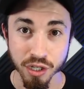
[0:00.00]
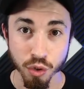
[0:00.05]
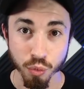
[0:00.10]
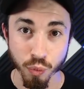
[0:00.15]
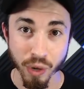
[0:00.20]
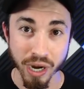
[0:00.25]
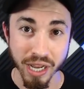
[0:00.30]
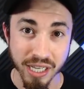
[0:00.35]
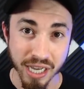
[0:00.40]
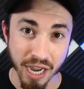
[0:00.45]

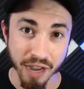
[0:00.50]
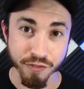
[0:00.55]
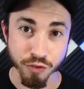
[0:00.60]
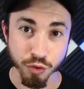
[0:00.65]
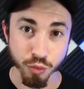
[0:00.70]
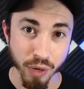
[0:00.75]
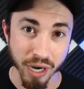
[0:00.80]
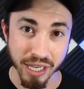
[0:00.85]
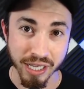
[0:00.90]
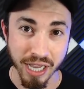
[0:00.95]
rank guy after
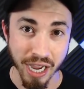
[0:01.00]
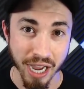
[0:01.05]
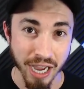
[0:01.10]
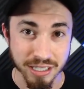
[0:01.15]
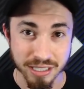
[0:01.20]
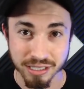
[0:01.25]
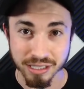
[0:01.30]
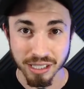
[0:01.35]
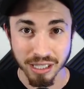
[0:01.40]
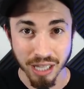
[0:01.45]
rank guy,
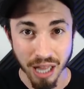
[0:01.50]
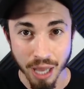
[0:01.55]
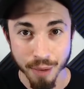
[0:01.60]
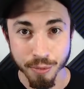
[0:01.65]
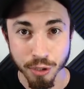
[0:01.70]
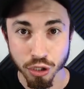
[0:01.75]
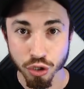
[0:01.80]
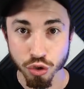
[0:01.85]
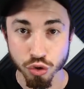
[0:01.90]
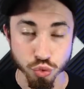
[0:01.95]
just
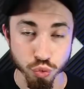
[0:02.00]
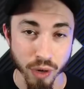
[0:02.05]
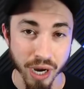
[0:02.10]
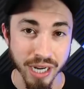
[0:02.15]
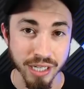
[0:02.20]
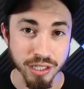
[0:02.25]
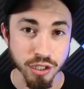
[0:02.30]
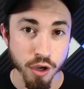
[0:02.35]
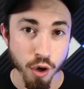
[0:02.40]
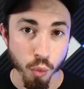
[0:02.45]
climbing those
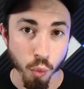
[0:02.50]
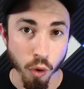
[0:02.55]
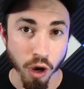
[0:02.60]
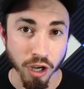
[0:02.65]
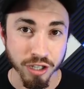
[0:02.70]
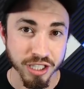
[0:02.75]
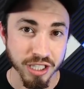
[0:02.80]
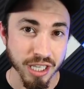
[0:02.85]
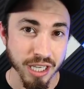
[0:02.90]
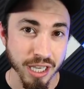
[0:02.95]
ranks.
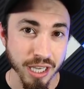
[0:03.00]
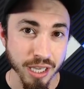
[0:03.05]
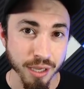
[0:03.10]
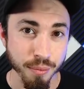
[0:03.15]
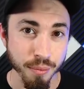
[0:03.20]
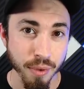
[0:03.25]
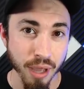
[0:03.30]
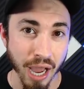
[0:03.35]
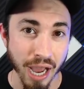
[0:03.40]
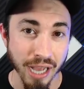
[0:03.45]
Watching
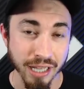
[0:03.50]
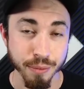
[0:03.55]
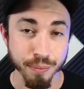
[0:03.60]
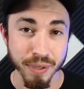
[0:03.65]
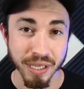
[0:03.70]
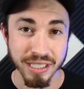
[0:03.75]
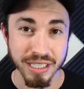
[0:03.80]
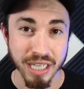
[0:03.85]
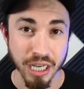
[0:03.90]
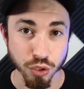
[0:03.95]
him at the
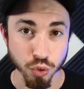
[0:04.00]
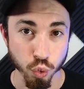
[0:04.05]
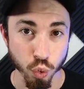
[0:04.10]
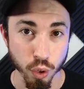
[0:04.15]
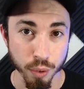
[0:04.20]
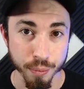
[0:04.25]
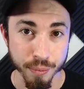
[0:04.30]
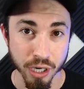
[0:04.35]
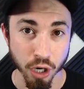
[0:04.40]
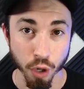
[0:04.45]
Big Ten
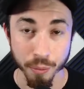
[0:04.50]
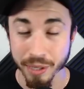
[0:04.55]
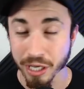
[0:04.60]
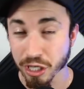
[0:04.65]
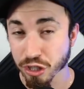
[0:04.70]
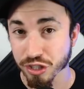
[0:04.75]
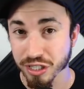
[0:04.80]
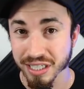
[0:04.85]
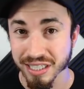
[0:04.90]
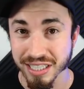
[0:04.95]
tournament, I'll be
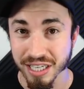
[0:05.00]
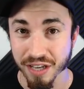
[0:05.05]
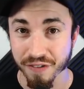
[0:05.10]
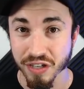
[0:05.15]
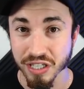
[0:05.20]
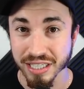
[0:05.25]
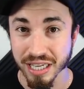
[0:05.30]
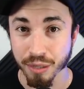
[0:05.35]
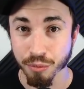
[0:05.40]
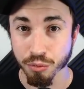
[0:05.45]
interested to see if
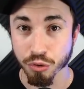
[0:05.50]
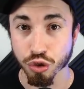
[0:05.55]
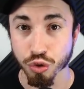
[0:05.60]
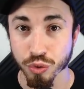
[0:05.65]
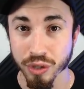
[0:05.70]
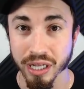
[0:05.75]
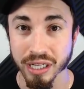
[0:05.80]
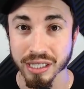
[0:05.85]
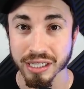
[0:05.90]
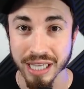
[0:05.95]
he's able to do
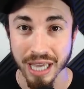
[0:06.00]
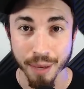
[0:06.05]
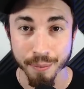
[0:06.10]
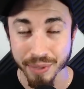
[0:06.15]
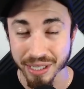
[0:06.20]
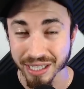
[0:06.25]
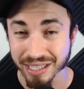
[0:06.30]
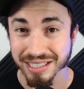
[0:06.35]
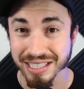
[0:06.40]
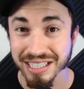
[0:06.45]
that again
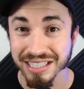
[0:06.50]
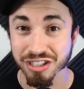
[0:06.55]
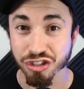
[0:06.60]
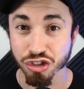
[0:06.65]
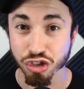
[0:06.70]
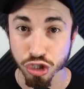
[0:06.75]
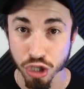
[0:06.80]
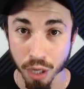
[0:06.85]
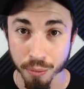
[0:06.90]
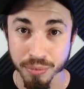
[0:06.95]
because he's
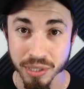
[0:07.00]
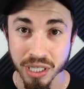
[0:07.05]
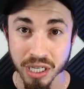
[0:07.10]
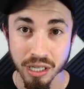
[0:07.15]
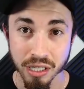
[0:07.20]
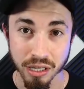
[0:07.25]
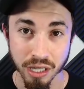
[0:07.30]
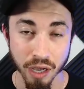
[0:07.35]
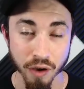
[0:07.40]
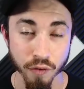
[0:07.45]
jumped
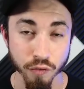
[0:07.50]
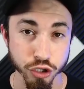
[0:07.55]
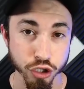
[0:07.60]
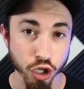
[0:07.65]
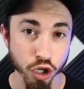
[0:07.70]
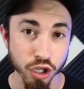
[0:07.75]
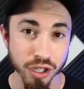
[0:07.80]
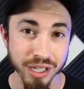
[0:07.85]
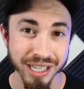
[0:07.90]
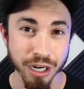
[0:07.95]
levels.
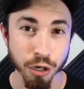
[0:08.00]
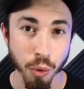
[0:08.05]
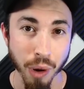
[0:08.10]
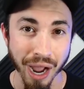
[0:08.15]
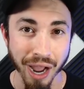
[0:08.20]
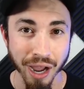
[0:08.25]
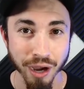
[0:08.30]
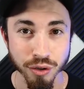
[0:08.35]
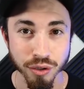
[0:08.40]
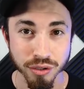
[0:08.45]
Currently in
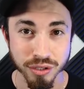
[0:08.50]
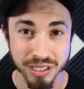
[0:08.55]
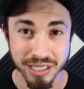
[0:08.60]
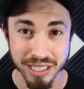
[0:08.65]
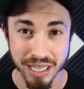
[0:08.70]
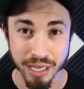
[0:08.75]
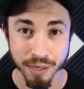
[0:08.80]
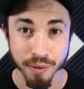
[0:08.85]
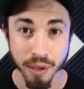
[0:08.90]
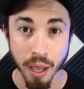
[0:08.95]
Ohio
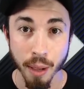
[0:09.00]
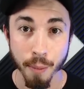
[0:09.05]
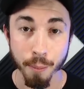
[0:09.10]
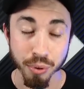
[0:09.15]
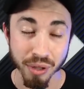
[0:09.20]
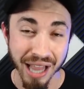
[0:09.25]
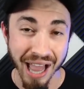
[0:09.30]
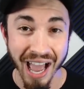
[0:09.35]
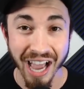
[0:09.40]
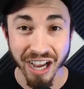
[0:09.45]
State
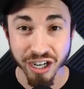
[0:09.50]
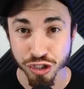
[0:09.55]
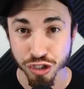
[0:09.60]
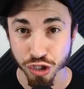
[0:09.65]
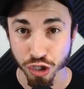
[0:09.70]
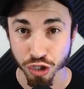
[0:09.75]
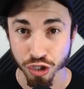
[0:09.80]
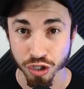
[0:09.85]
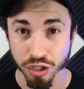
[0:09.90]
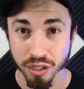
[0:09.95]
black
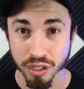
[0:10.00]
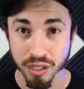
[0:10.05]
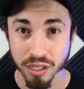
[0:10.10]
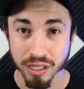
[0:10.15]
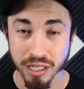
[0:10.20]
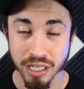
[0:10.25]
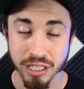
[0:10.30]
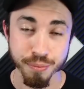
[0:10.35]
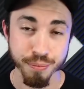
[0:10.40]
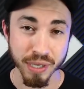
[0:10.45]
shirt.
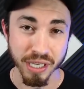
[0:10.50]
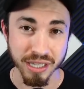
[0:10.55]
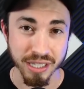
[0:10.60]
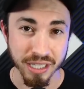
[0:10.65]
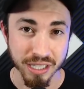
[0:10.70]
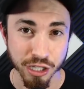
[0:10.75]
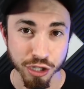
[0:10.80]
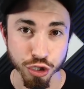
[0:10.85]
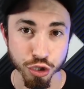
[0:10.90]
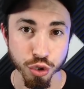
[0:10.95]
That's a big thing
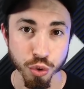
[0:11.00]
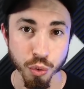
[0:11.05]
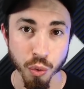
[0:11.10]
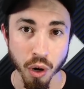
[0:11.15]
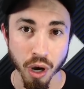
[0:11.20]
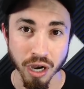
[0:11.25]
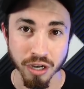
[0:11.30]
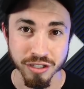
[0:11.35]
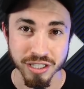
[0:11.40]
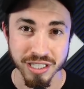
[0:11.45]
that they do at
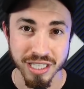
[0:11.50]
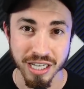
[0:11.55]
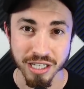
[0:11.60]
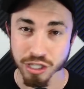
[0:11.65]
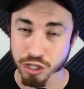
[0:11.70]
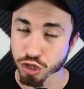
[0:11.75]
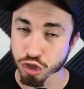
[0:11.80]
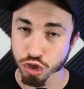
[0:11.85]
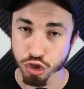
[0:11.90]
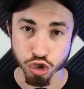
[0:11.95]
Ohio State,
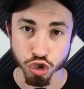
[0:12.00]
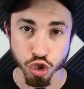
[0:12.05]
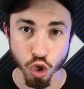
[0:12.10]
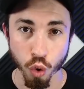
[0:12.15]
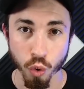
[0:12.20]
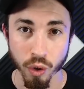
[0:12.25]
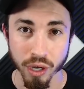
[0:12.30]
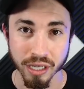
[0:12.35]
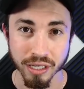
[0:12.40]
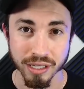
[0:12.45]
just
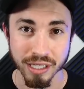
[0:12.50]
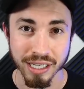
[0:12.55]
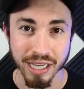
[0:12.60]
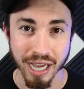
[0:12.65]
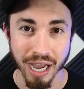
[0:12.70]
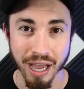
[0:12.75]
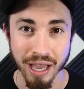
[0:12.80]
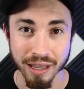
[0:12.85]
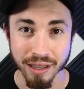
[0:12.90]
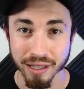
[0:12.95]
showing the
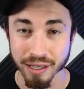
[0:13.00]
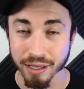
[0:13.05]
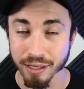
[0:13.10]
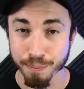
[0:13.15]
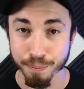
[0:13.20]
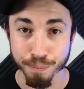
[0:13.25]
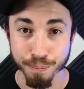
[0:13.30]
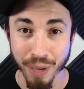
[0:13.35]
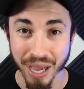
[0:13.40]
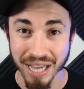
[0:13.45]
the
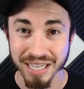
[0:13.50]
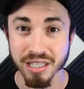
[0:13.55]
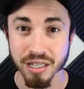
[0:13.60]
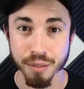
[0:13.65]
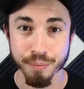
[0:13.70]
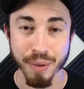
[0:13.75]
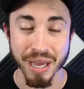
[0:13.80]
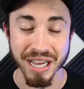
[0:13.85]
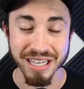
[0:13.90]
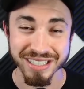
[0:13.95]
best of the
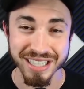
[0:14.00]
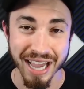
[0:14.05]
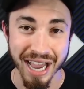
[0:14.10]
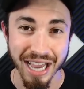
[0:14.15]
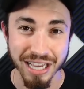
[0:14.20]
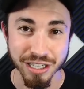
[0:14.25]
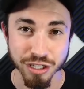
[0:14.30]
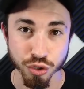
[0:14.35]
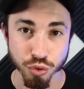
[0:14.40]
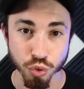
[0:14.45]
best
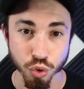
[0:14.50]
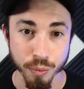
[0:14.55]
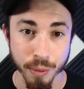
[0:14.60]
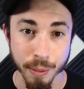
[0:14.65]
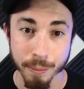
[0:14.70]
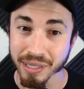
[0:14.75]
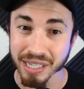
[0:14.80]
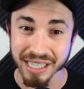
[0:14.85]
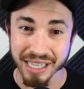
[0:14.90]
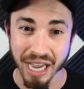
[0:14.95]
guys in the room. And
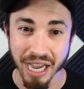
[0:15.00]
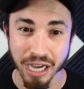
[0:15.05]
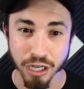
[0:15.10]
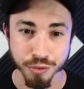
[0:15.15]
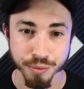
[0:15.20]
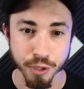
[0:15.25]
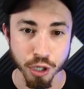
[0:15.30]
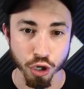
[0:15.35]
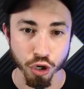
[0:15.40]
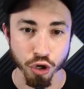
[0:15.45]
Malik
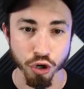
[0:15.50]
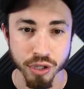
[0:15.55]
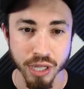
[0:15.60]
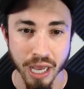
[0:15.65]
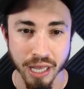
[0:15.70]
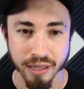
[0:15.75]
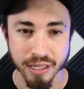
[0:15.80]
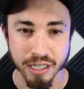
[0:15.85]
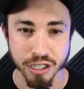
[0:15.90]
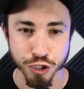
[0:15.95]
Heinselman earned
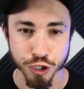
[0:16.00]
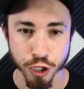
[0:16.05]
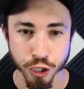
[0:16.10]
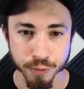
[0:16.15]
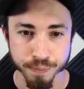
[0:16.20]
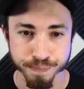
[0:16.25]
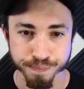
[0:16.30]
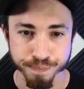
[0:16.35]
that this year.